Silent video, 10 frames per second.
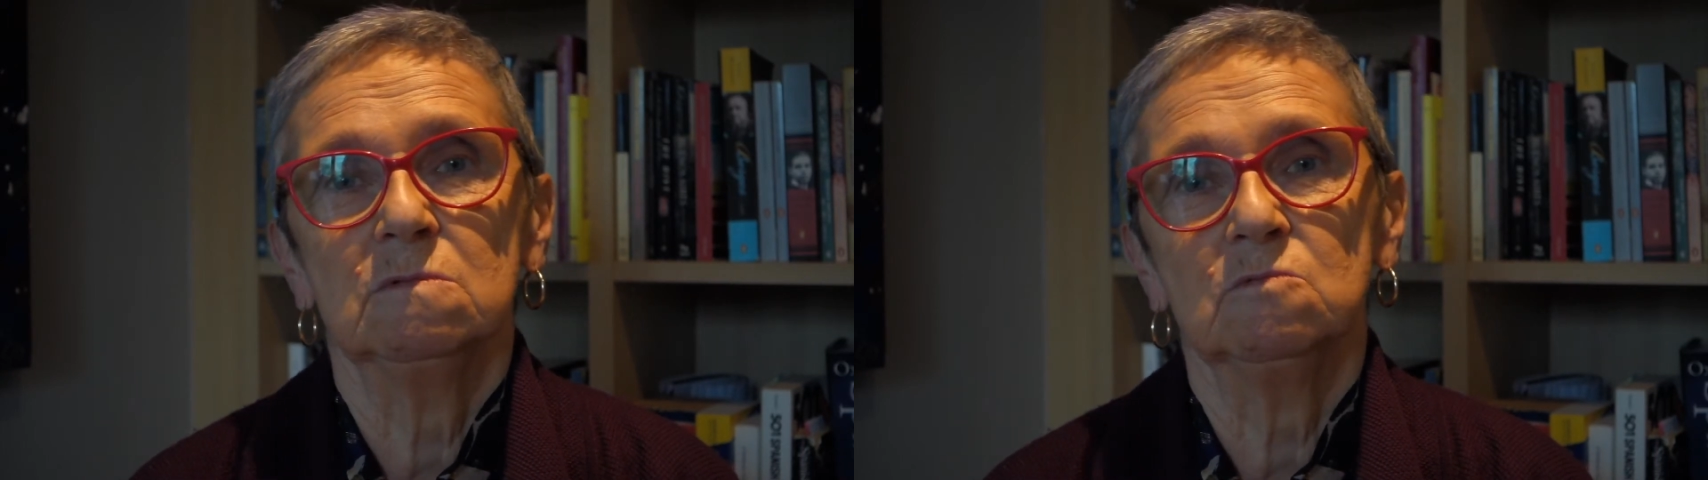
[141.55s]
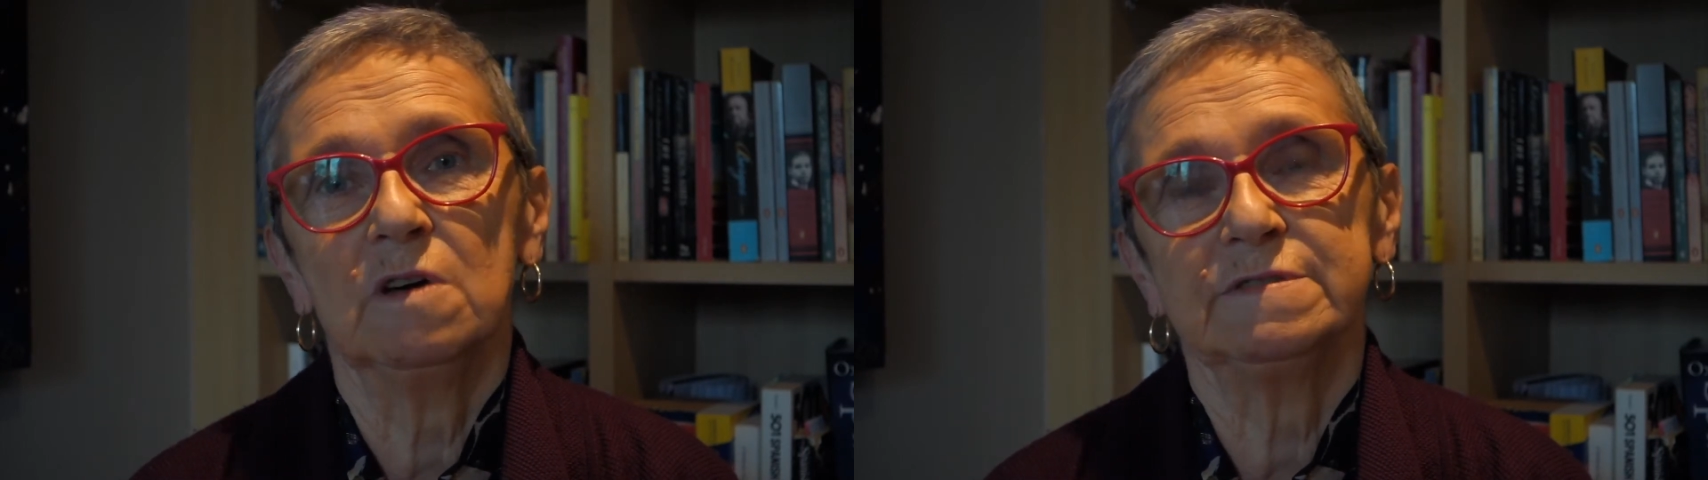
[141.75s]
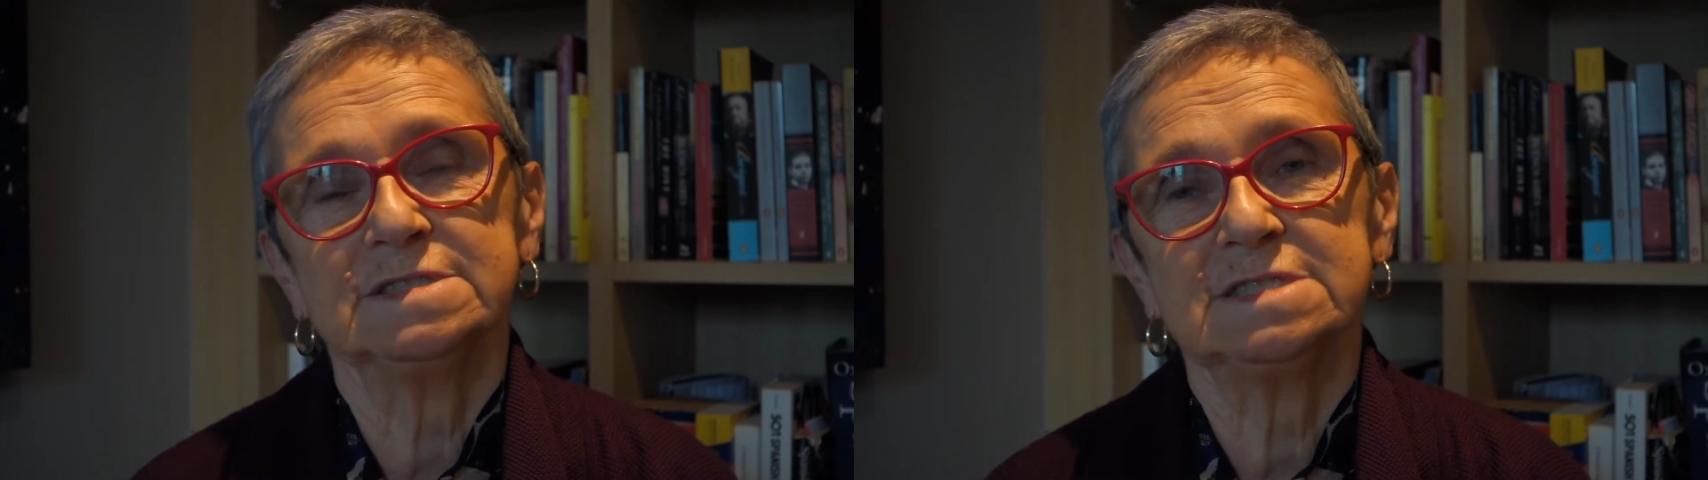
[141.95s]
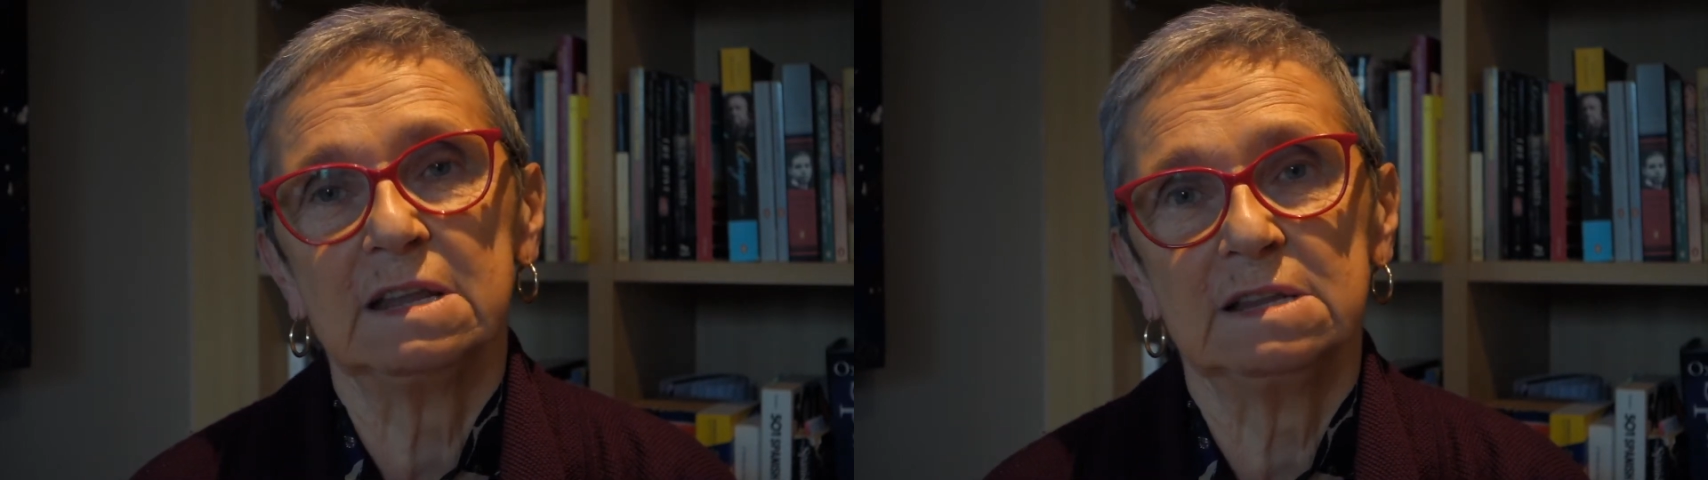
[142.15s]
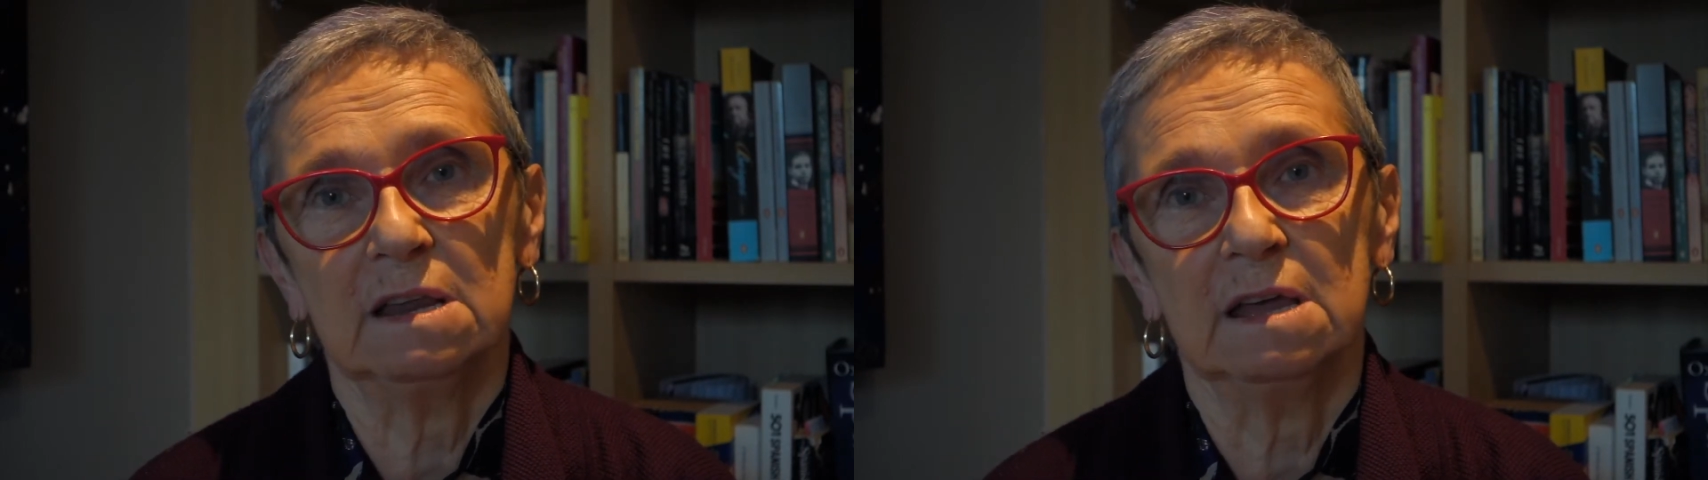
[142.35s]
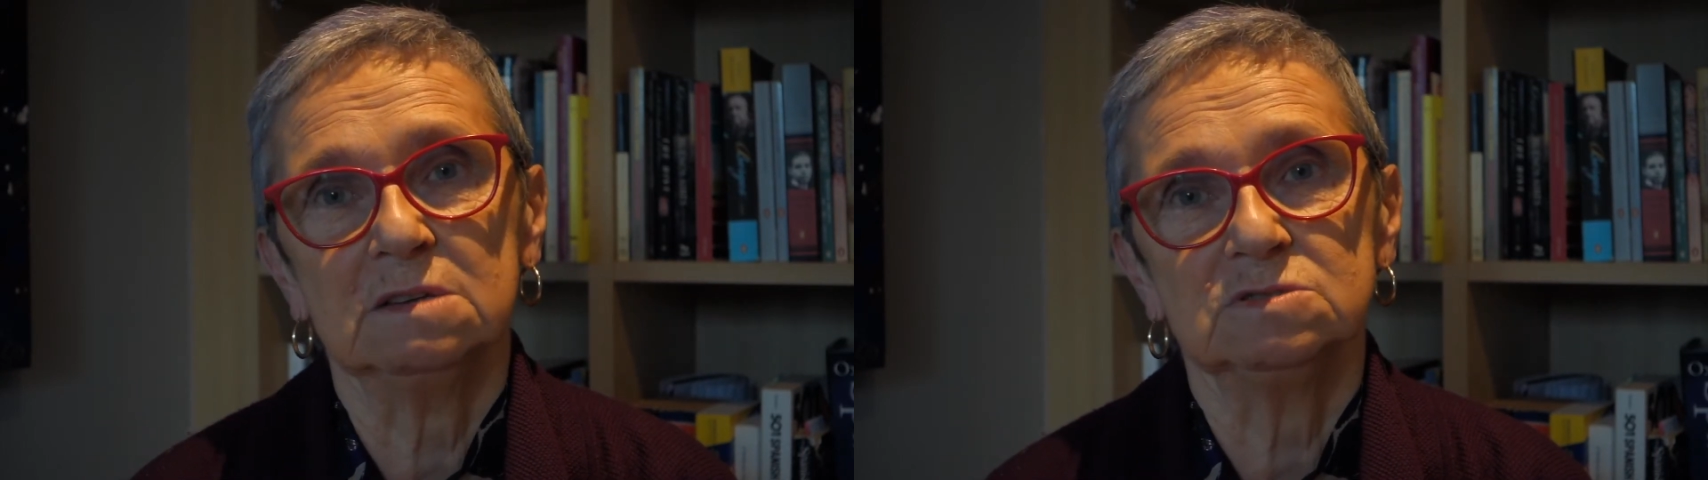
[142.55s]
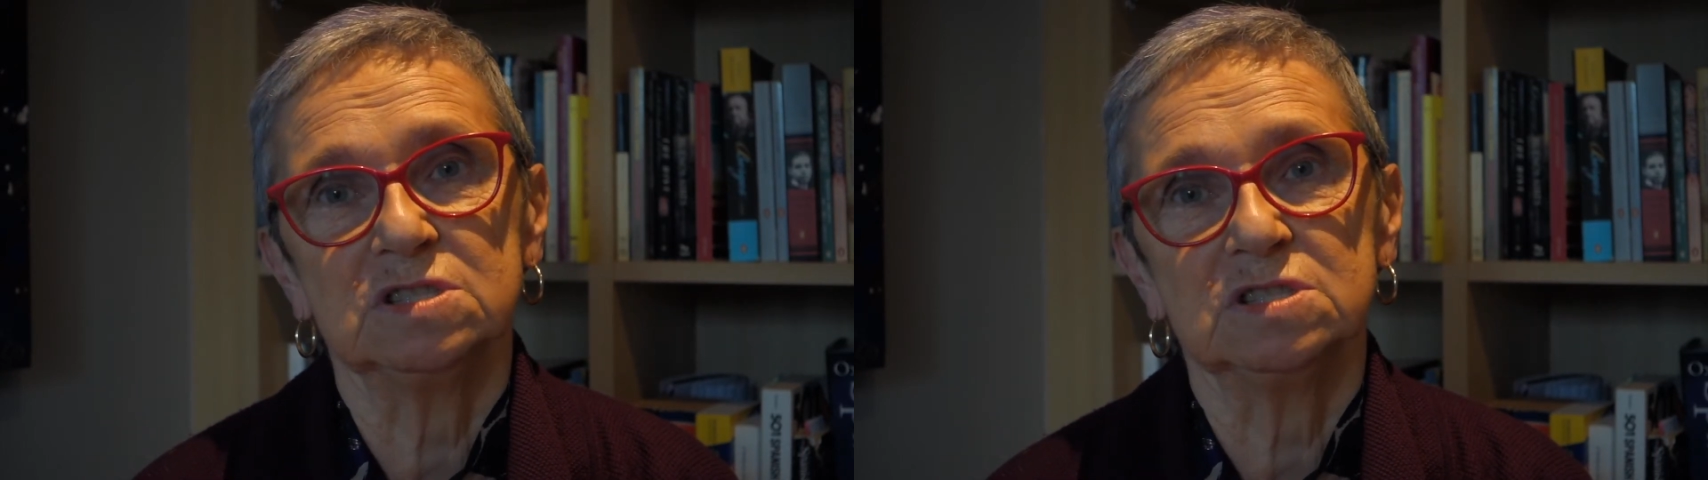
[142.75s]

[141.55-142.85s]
rather sadly,